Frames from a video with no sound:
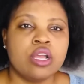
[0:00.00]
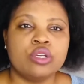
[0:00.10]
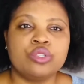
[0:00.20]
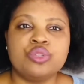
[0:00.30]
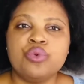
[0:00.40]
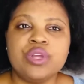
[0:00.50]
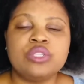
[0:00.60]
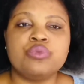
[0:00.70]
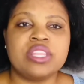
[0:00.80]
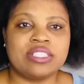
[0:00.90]
Do it
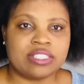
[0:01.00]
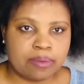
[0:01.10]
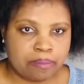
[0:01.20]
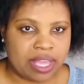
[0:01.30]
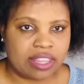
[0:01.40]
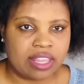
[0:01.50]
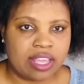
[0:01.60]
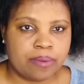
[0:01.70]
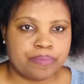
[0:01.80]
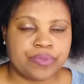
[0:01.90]
with sympathy.
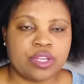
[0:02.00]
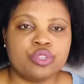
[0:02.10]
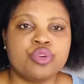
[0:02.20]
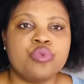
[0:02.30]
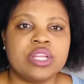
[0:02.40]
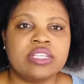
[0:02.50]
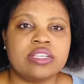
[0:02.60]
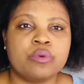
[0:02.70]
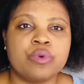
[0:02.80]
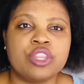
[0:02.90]
Do it
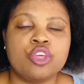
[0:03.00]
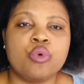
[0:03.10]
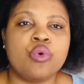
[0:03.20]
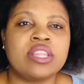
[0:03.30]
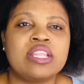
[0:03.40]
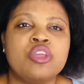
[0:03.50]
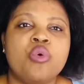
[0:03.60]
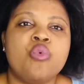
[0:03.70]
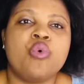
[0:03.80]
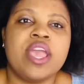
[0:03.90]
with your
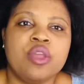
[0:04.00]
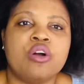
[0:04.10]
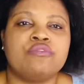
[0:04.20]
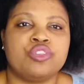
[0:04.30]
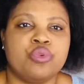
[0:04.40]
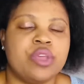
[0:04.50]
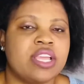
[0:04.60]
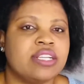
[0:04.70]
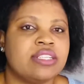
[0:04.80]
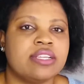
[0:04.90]
way of doing
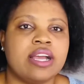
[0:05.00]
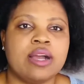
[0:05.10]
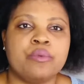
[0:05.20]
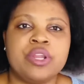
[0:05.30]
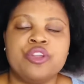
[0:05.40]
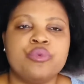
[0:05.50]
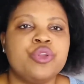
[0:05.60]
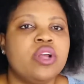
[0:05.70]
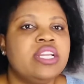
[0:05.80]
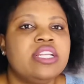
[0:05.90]
it. We
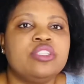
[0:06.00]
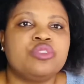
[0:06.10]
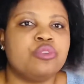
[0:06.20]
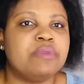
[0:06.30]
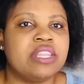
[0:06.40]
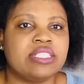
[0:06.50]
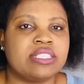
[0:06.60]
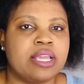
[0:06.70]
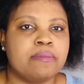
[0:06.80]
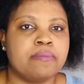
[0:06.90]
don't need to be the
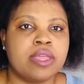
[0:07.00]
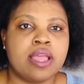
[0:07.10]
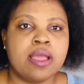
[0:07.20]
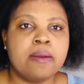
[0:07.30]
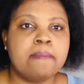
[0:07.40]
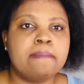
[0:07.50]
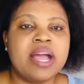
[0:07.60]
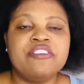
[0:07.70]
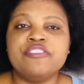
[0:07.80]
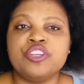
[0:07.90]
same.
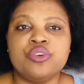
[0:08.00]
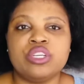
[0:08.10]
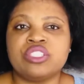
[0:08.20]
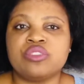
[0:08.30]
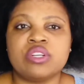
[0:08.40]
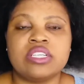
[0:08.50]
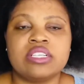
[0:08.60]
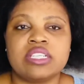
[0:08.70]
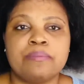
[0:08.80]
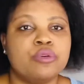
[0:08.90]
My video is not
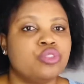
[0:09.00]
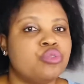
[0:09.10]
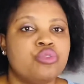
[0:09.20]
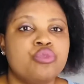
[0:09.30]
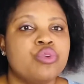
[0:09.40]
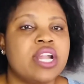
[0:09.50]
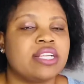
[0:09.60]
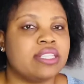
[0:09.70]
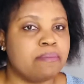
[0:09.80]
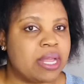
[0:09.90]
supposed to look like
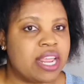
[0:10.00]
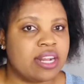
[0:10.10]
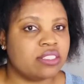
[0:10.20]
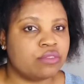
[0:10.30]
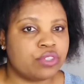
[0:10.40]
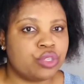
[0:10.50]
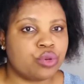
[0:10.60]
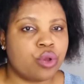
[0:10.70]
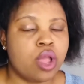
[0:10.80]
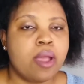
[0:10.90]
somebody else's video,
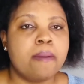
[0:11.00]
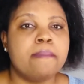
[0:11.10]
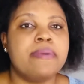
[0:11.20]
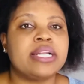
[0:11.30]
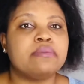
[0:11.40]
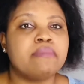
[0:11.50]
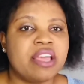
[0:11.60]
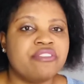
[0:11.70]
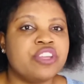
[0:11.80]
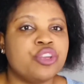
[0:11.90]
but my
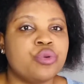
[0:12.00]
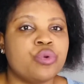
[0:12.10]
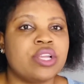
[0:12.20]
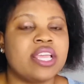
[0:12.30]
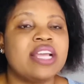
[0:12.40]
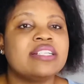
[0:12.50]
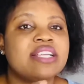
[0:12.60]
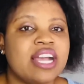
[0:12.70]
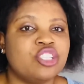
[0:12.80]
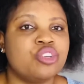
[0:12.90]
video can
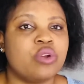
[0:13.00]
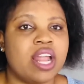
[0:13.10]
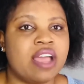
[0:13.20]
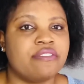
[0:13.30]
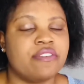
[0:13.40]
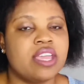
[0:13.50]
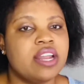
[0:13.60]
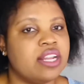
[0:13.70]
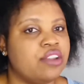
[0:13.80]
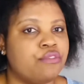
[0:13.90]
touch your life in
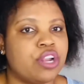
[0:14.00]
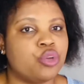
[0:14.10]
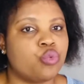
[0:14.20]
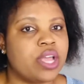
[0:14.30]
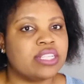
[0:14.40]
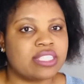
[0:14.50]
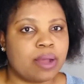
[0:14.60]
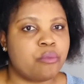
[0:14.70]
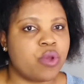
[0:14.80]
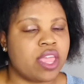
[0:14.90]
a different way,
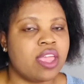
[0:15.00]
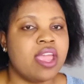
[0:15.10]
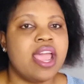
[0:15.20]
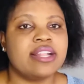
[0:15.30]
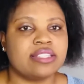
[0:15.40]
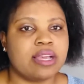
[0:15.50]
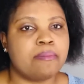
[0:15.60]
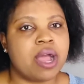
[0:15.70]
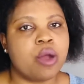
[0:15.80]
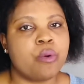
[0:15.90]
some way and somehow.